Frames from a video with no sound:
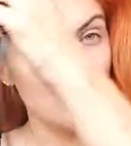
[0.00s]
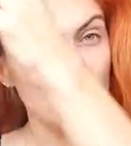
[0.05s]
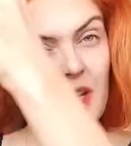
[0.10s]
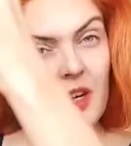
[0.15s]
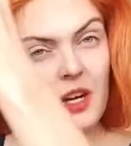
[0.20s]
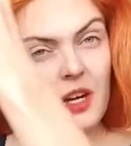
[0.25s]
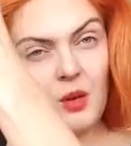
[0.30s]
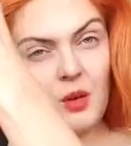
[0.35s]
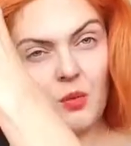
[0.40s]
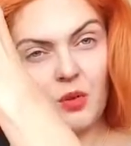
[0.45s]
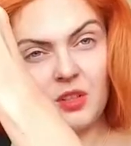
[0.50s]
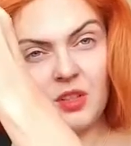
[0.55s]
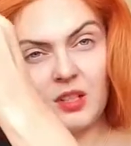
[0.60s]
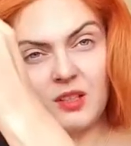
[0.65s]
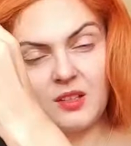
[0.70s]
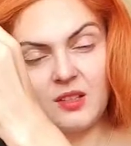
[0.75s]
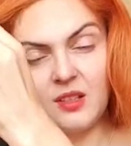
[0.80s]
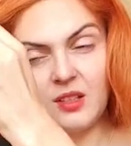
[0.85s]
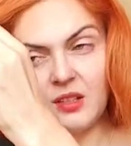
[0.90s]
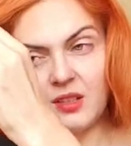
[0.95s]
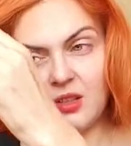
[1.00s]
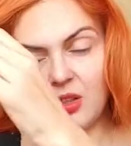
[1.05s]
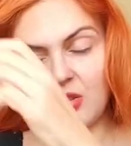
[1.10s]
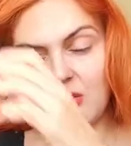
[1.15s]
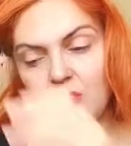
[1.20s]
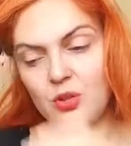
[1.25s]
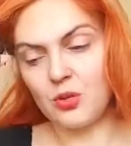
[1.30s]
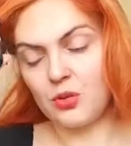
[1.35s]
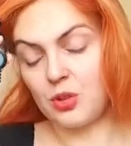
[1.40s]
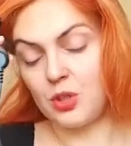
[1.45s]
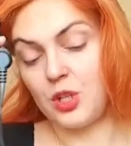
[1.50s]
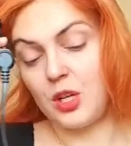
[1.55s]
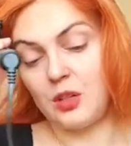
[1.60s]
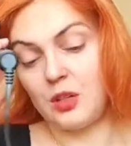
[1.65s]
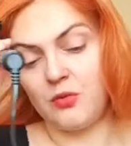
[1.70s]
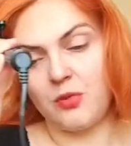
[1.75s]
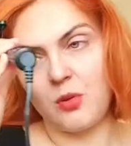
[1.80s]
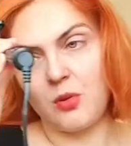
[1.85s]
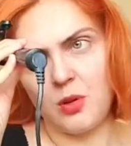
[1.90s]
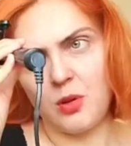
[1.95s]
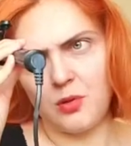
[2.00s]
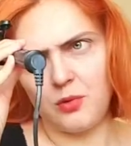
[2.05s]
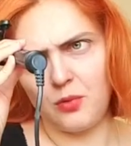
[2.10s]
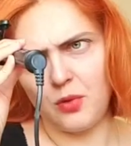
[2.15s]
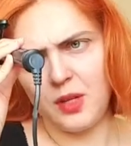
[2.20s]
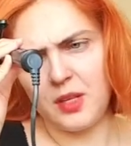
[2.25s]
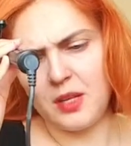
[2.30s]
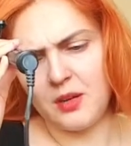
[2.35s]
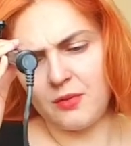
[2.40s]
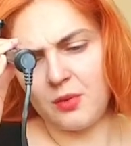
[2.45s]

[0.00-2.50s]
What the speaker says: really wanted to disassociate from Lithuania,